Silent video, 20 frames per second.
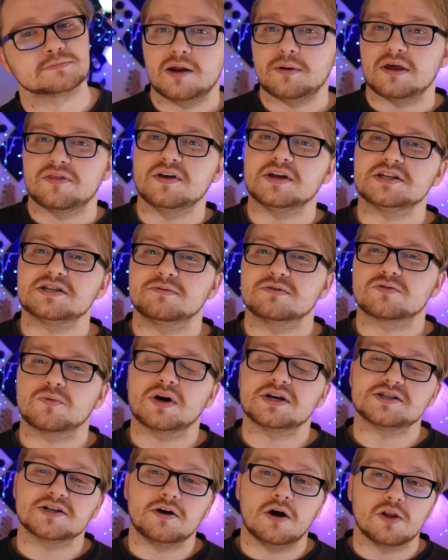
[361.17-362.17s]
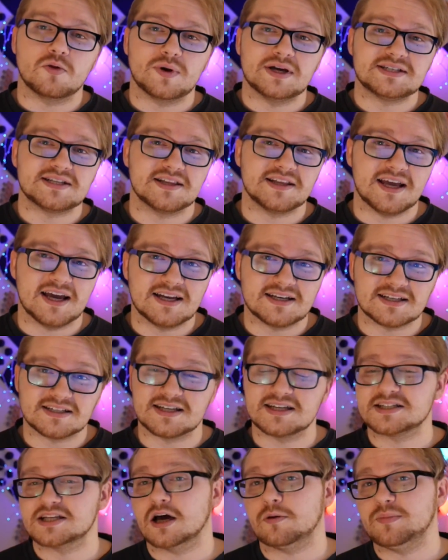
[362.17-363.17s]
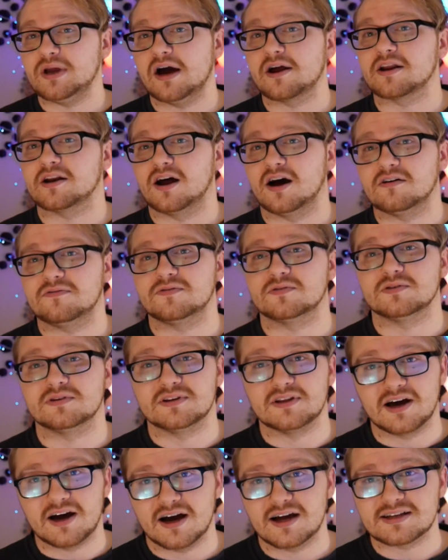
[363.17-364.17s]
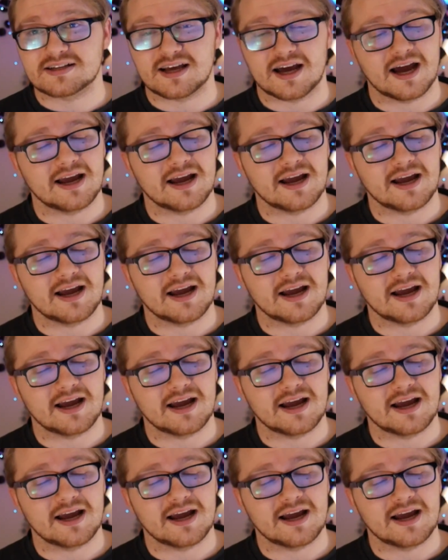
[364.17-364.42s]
Anyway, thank you so much for watching all the way to the end. It does help me out an awful lot.